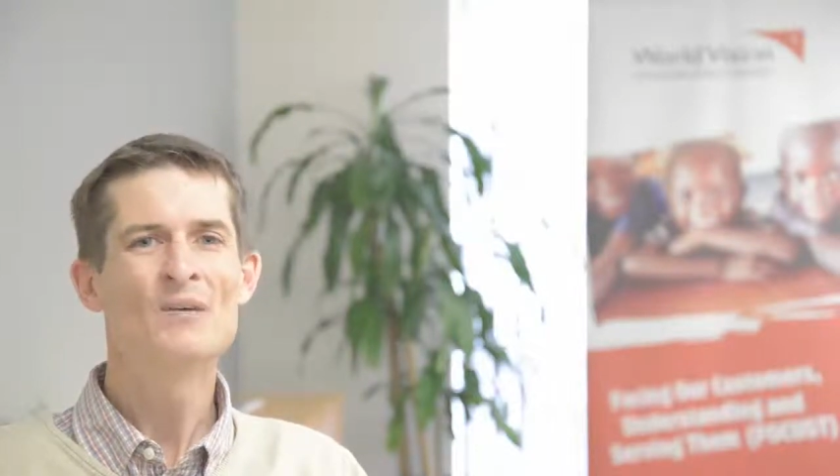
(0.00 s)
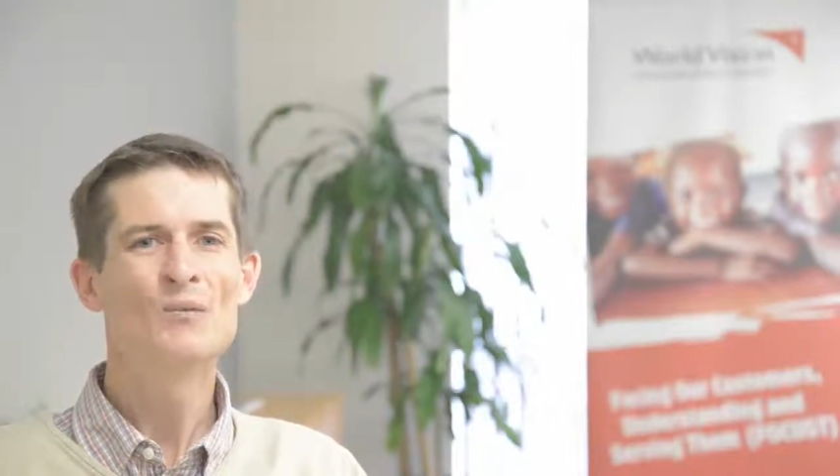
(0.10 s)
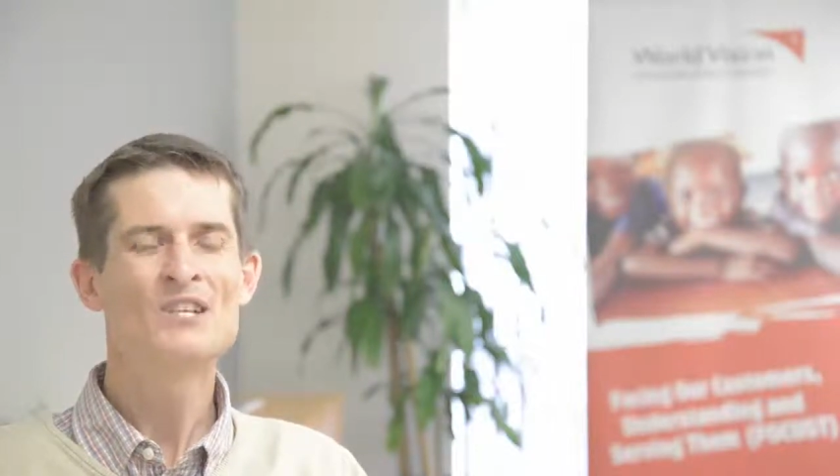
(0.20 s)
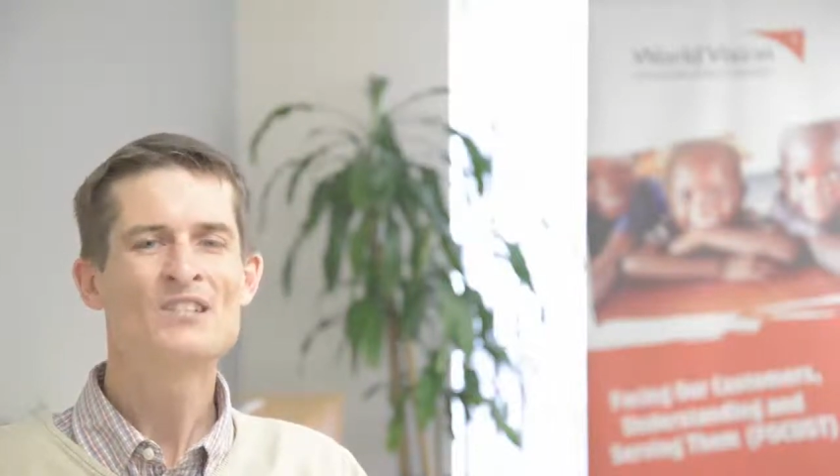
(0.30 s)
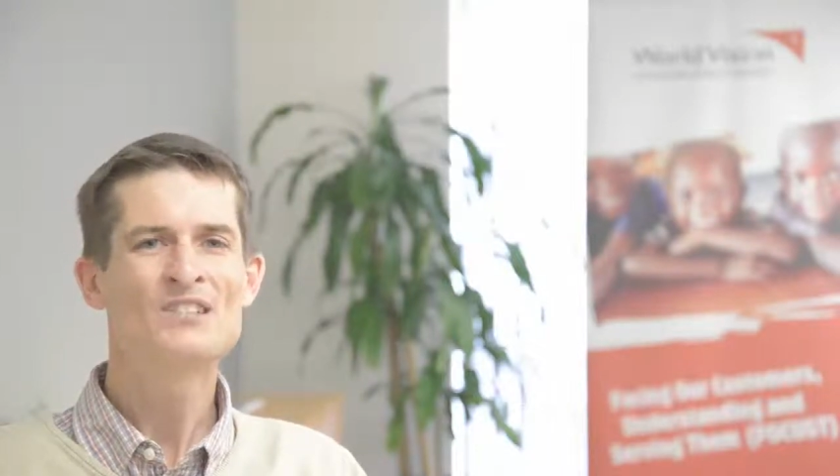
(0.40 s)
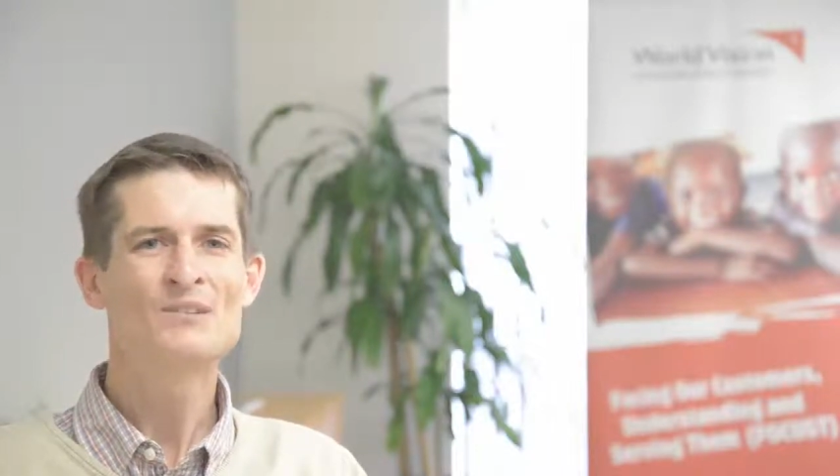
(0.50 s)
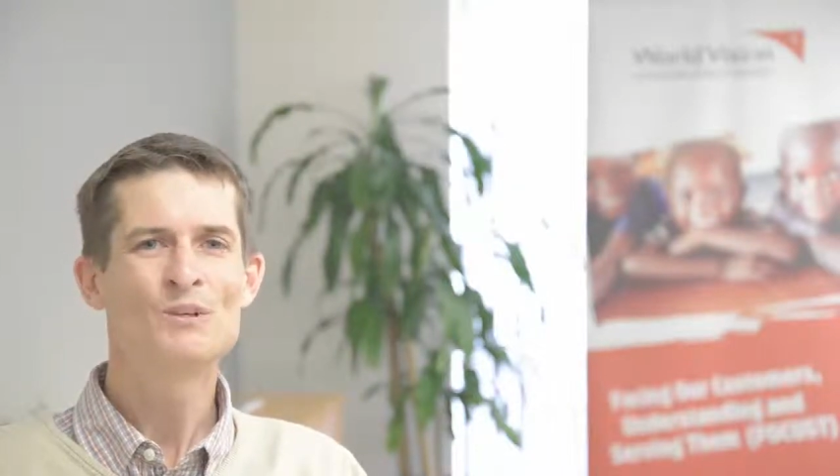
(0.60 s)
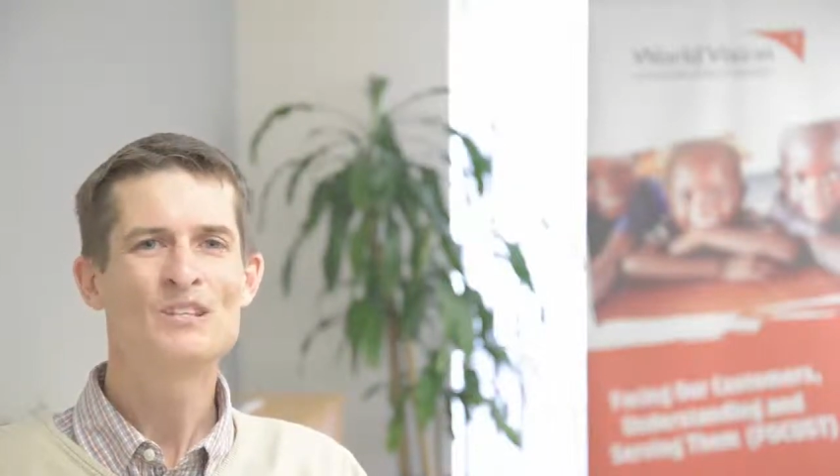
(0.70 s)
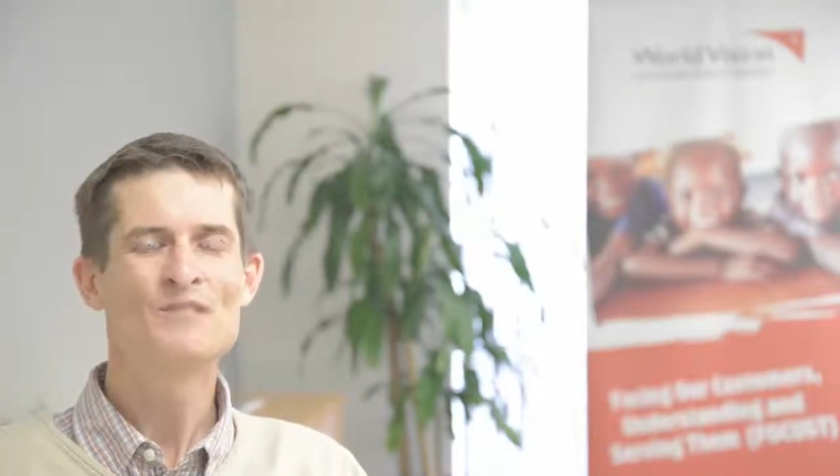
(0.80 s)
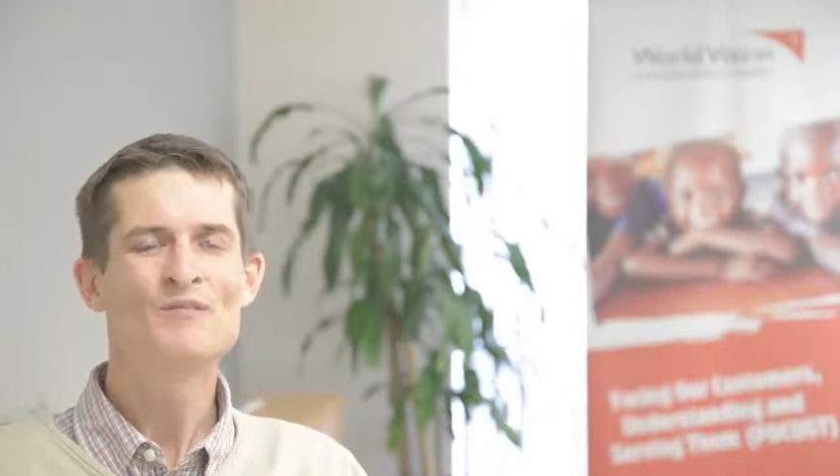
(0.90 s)

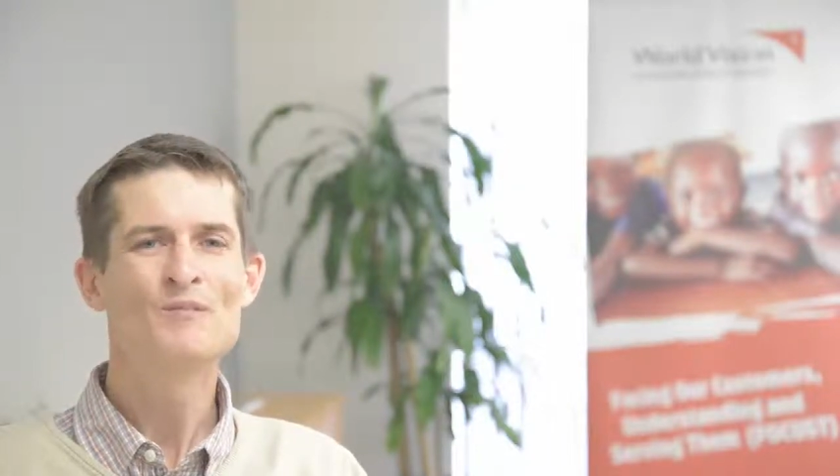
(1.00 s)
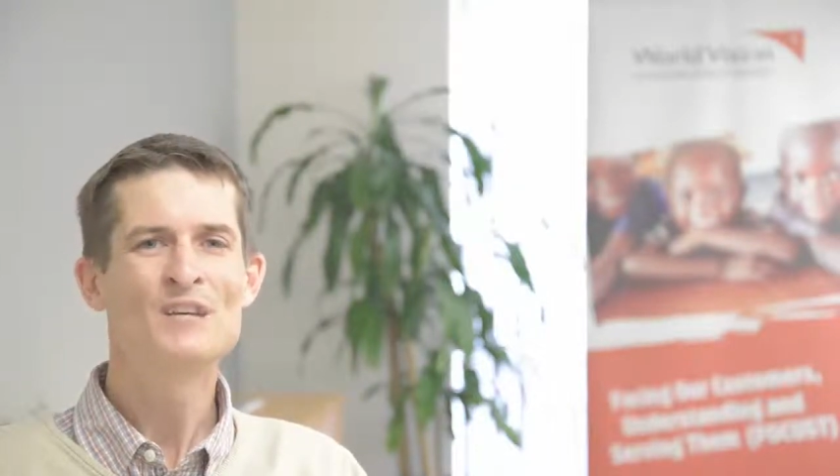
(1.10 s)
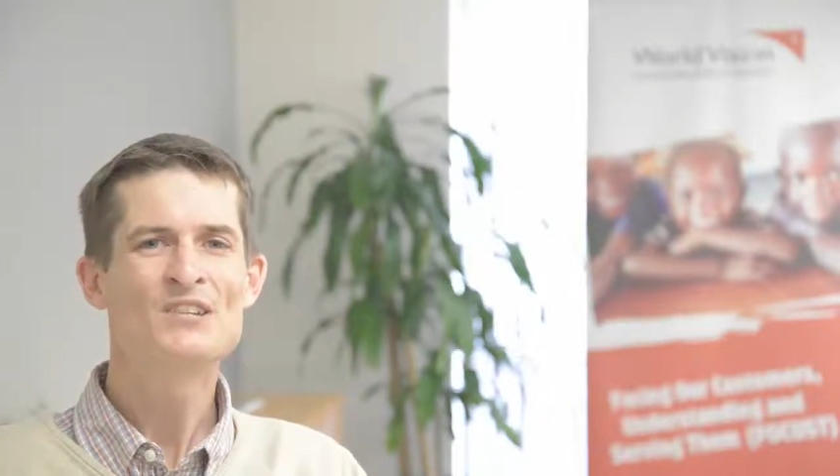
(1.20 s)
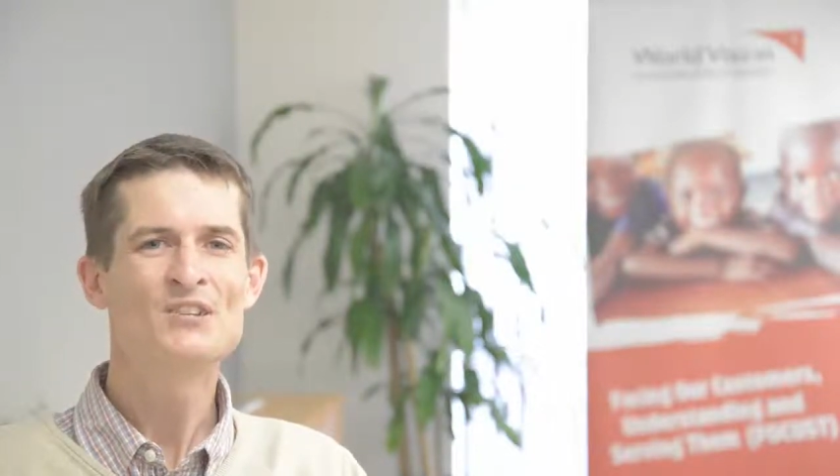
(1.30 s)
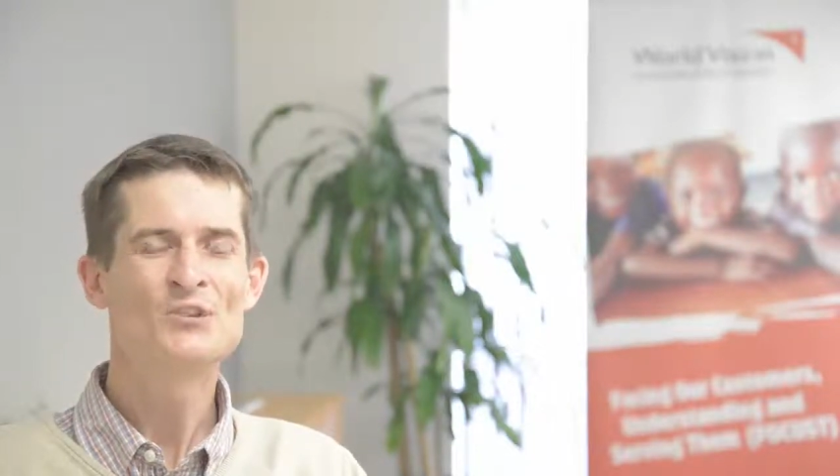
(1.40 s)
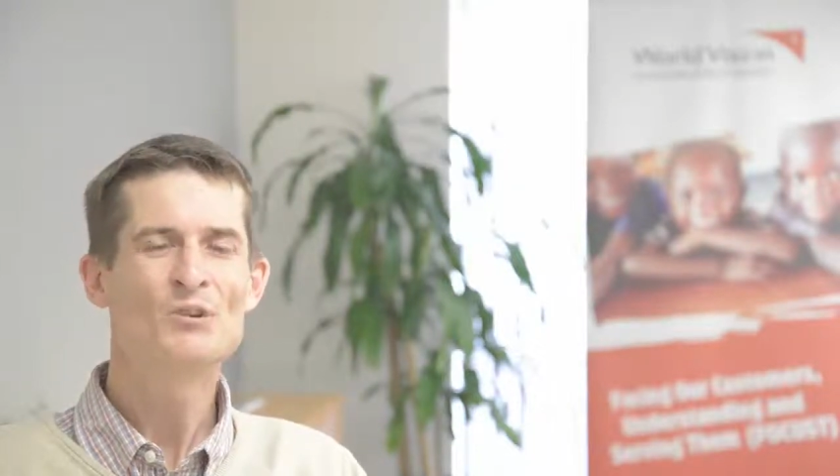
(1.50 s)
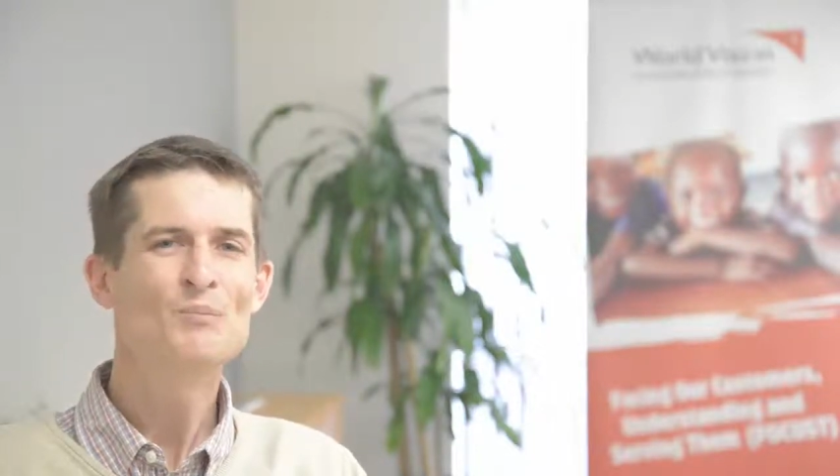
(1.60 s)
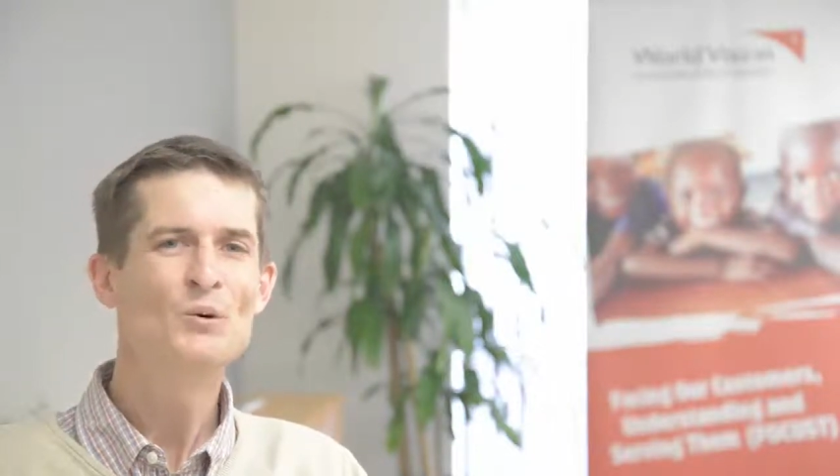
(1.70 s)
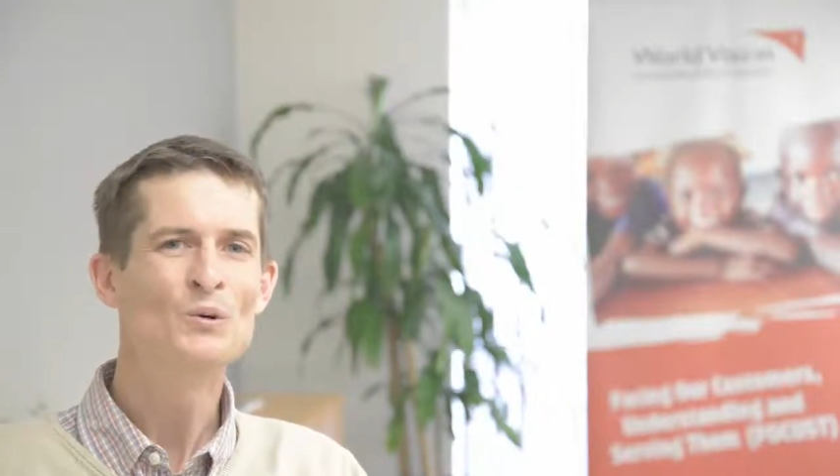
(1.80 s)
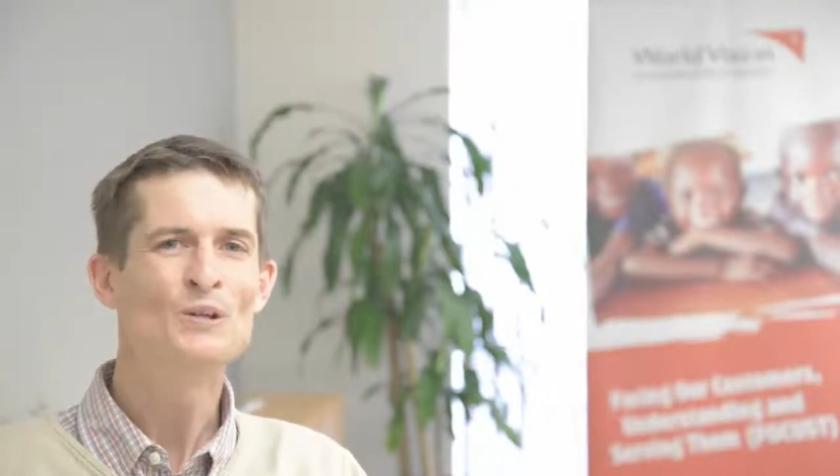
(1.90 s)
which information to
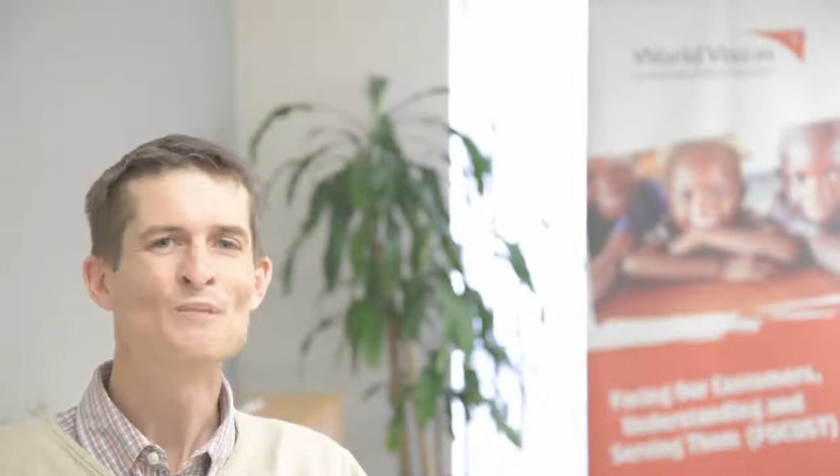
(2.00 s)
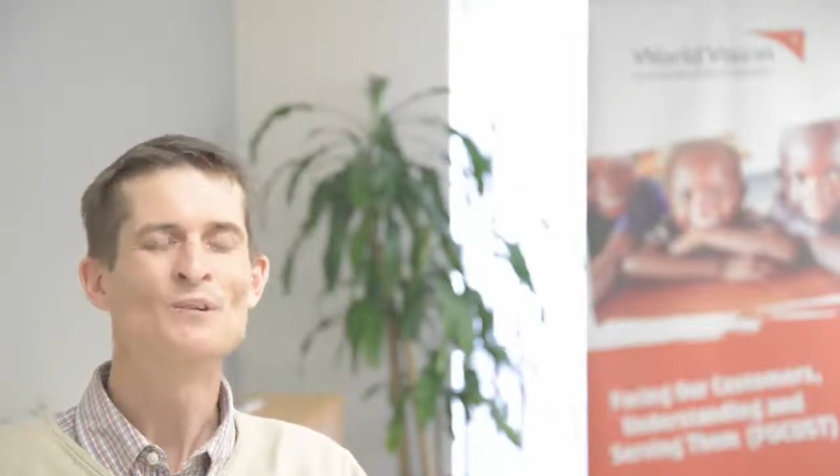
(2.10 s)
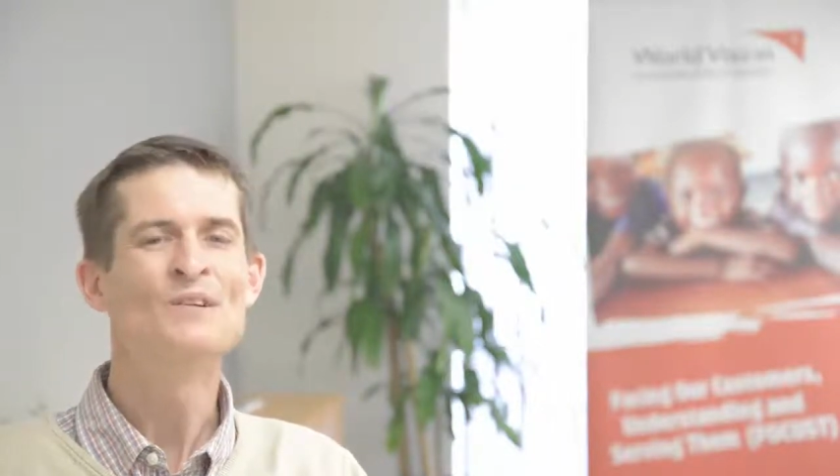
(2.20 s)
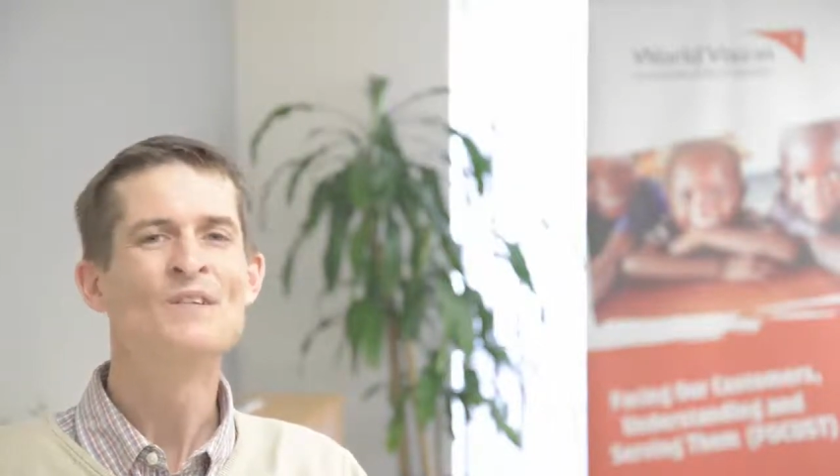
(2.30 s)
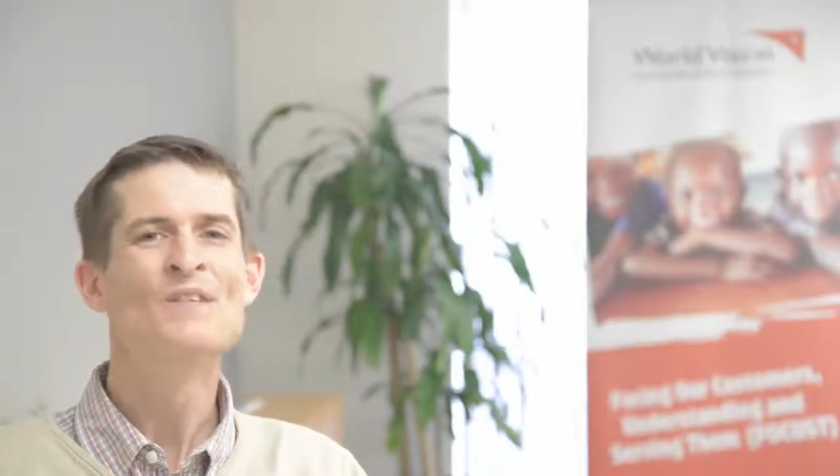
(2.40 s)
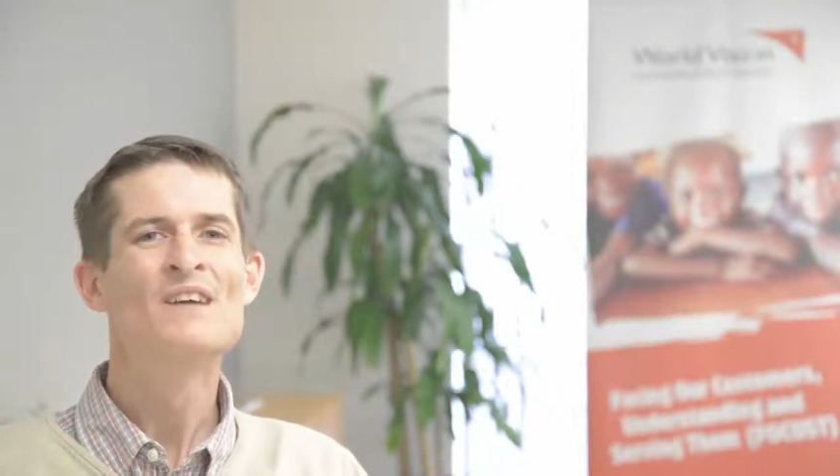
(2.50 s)
report upon.